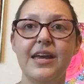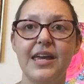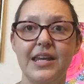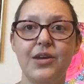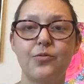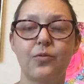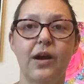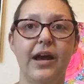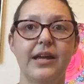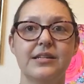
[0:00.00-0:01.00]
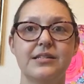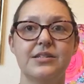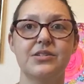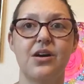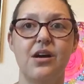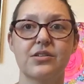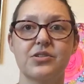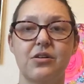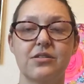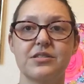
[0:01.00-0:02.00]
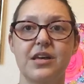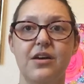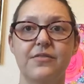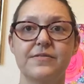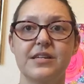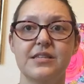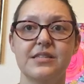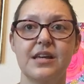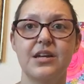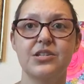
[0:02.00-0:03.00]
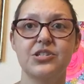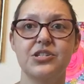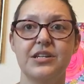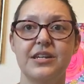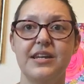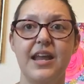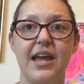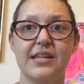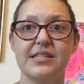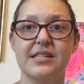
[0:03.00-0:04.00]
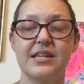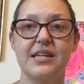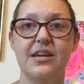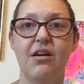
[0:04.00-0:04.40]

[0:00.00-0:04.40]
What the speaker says: any right to talk to ourselves in such nasty,